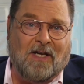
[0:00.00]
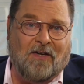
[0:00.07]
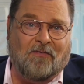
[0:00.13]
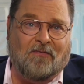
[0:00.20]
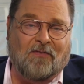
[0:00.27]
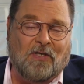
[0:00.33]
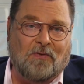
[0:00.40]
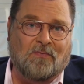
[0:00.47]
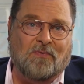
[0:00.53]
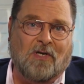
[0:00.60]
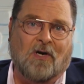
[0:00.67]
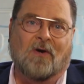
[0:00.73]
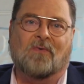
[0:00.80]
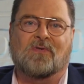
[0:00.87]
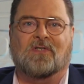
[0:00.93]
if you
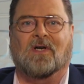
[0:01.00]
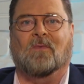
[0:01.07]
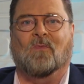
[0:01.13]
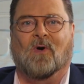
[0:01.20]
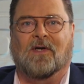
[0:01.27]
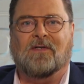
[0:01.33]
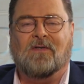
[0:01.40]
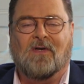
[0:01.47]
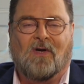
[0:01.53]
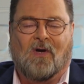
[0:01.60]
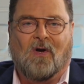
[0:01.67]
know someone